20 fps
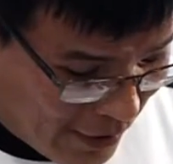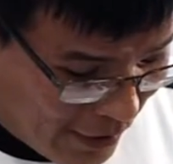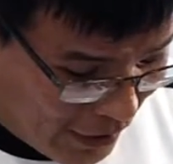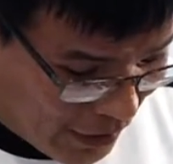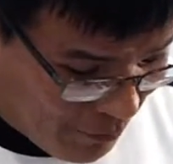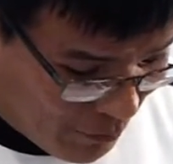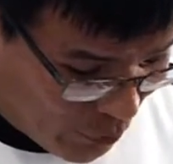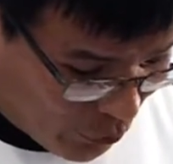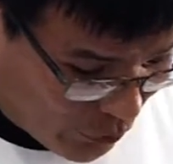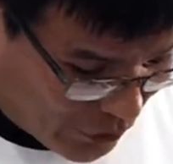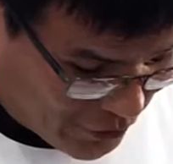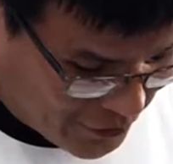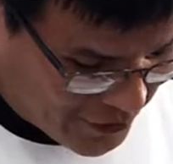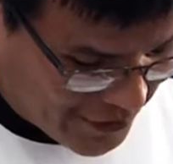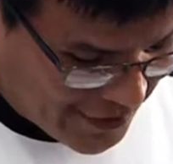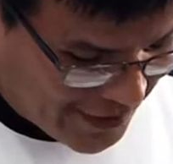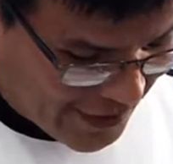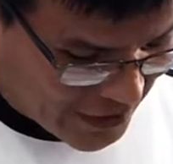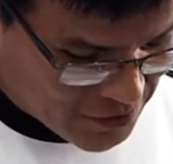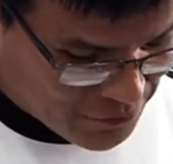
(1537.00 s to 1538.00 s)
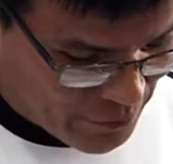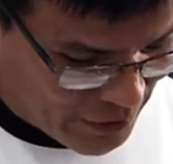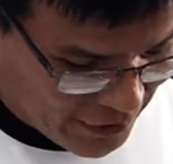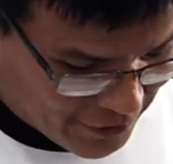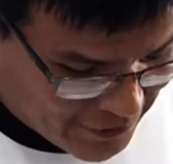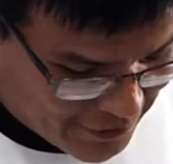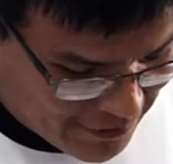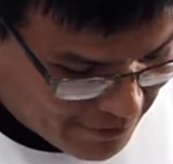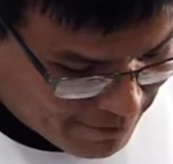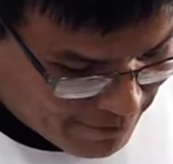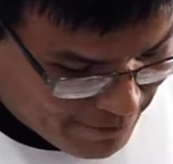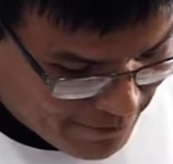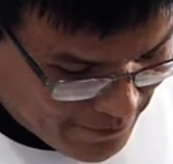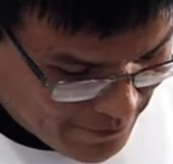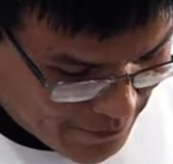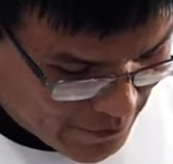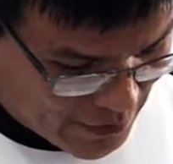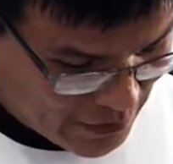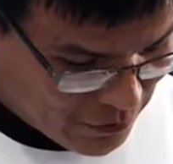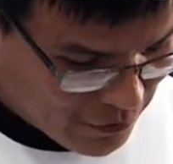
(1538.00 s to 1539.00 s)
A bewildered and
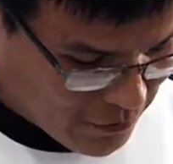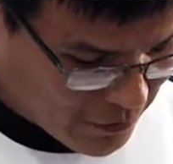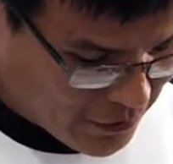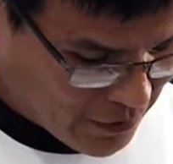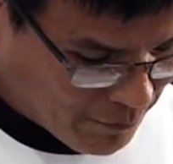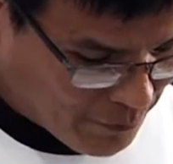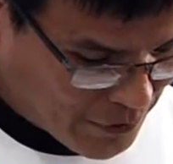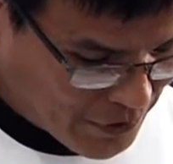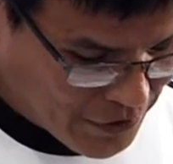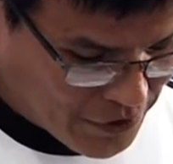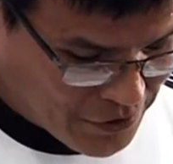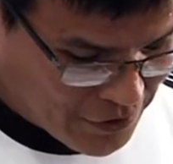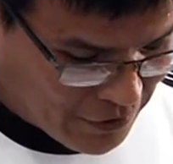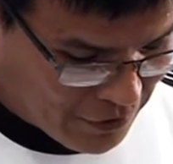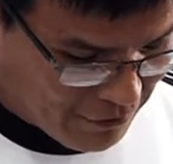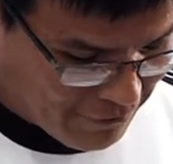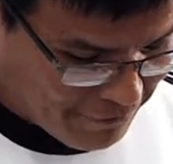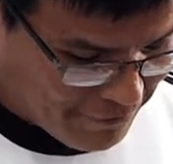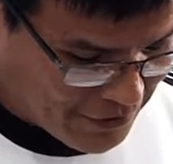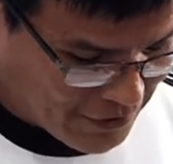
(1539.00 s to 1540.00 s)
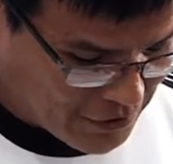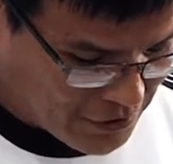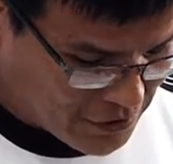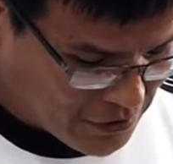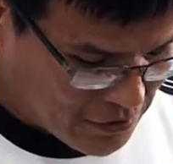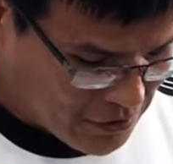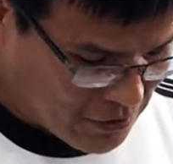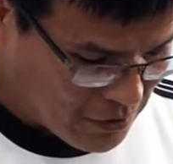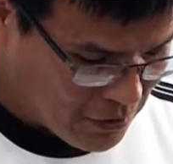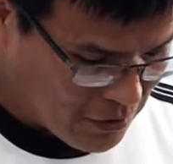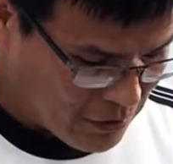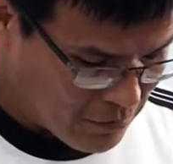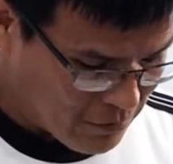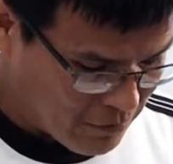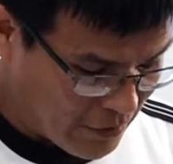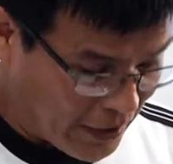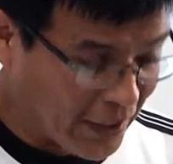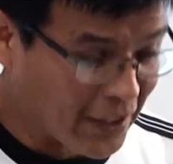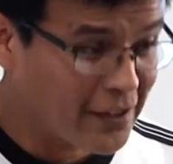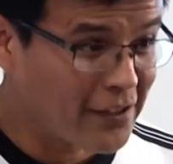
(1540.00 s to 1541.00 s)
expectant look appears on her face.
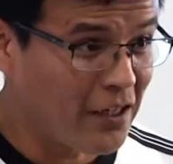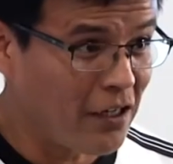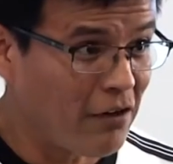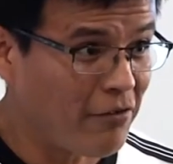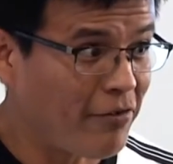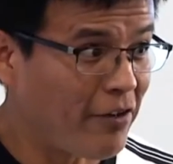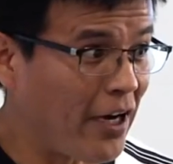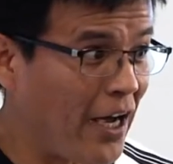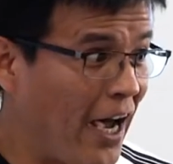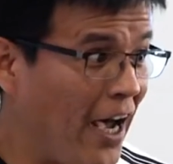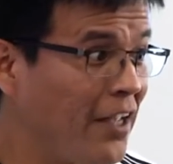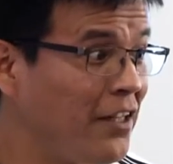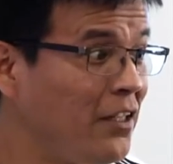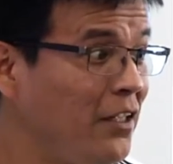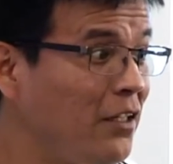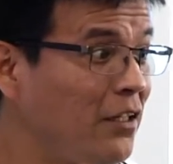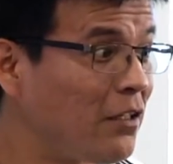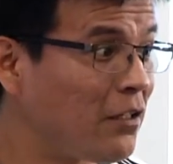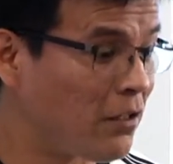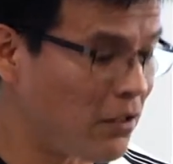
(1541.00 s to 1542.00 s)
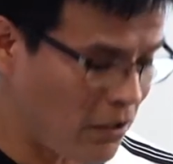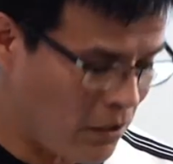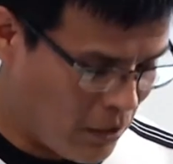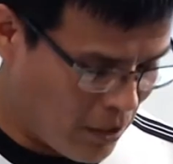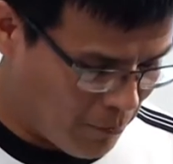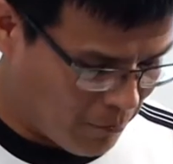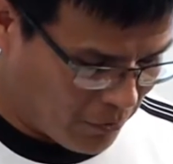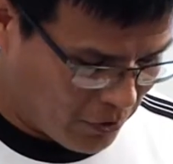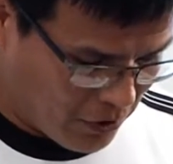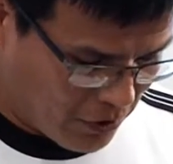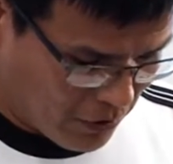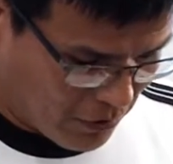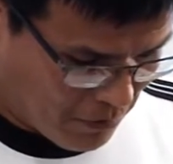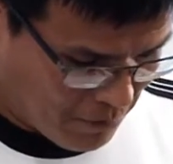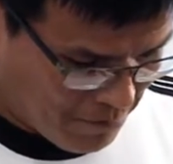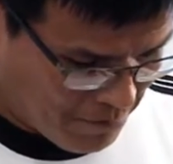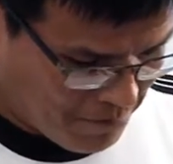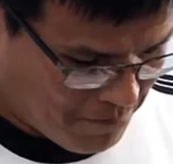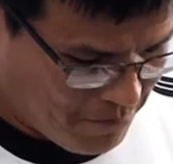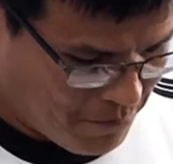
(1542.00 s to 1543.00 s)
I clarify, I needed an alarm clock.
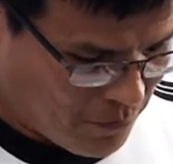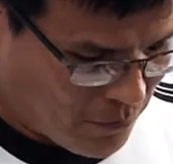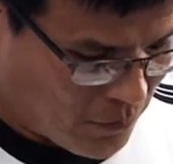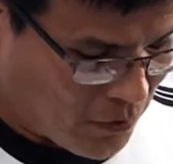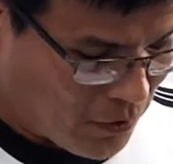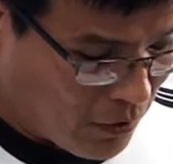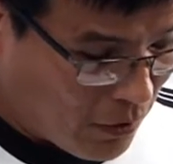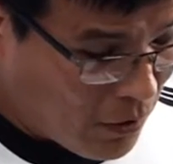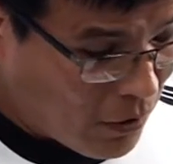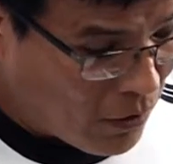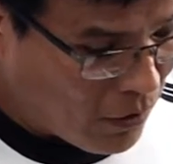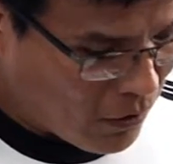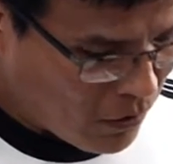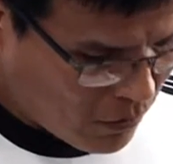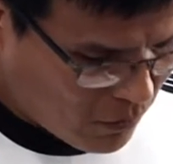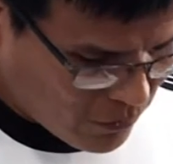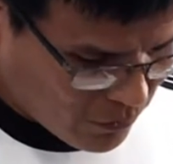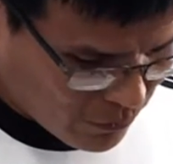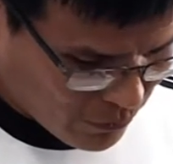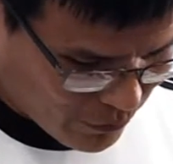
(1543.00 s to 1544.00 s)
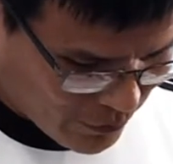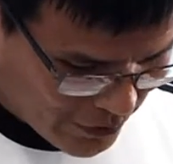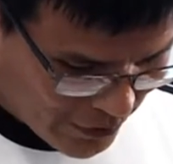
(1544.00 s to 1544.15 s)
Oh,